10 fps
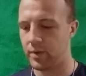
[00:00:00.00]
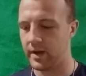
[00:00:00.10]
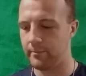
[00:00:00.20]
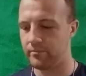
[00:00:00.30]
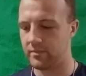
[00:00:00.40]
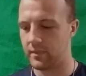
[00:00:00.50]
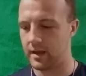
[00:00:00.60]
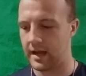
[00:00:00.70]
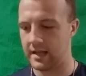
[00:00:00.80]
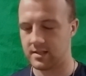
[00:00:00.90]
But
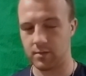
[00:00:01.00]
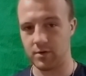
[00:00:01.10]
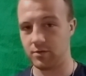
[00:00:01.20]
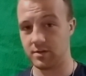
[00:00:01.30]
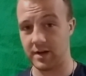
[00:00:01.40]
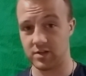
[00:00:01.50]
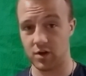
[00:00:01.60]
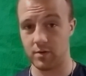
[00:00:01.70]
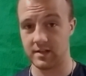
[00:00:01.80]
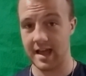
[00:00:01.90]
as someone who's about
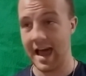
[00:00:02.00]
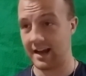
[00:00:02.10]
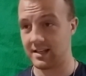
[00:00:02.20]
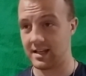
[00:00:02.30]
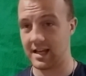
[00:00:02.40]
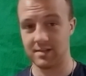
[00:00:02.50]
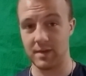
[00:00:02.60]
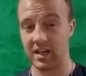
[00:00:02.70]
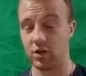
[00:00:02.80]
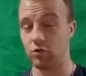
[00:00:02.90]
to go into acting as
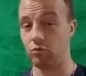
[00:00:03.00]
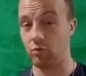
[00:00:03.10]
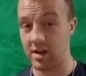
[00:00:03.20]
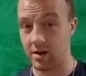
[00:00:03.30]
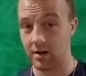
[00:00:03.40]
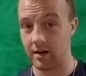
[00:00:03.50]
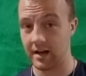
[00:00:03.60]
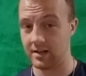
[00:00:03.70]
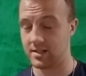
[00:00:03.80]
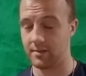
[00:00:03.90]
my career,
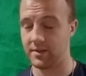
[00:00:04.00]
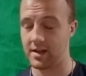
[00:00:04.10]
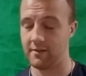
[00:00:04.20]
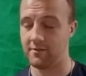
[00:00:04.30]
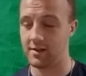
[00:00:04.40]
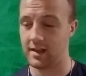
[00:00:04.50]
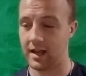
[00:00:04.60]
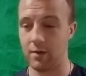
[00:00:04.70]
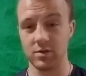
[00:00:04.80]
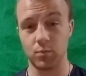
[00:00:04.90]
and as something I feel
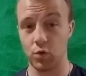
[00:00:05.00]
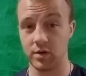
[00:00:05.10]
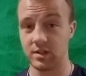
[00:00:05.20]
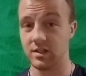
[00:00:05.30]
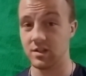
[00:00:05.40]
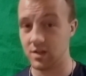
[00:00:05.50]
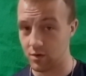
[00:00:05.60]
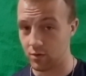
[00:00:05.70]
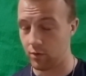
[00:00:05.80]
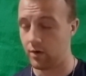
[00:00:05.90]
like I was born to
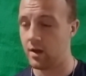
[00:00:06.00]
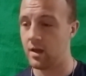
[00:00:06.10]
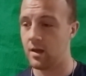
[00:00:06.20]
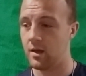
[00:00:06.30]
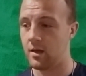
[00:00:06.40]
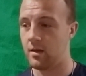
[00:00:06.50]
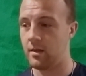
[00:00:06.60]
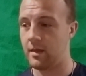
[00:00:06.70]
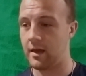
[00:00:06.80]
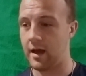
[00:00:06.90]
do,
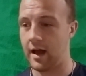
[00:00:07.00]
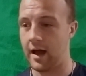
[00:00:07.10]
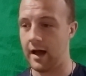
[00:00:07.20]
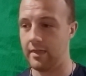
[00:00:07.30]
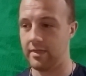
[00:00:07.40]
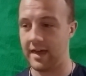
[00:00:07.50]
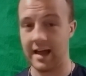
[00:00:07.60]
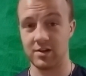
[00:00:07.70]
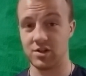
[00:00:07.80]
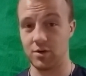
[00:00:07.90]

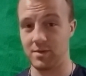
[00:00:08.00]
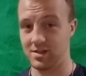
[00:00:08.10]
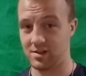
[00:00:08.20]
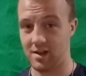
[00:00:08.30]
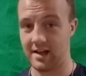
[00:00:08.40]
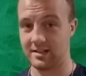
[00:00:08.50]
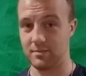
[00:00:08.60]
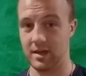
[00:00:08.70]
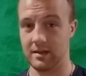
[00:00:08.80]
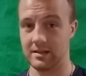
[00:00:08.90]
that show means a lot to
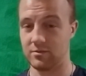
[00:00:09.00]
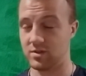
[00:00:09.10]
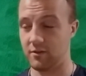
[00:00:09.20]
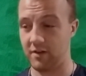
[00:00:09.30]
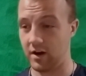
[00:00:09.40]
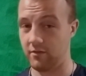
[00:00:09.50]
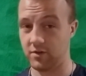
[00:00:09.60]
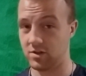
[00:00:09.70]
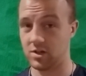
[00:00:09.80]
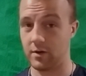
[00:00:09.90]
me, because it was the very
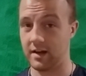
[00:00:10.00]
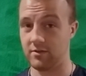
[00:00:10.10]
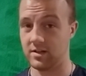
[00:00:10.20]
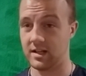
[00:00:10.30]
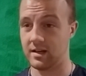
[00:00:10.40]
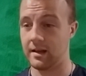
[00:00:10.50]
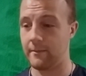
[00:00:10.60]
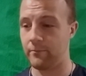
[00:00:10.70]
first show I ever did.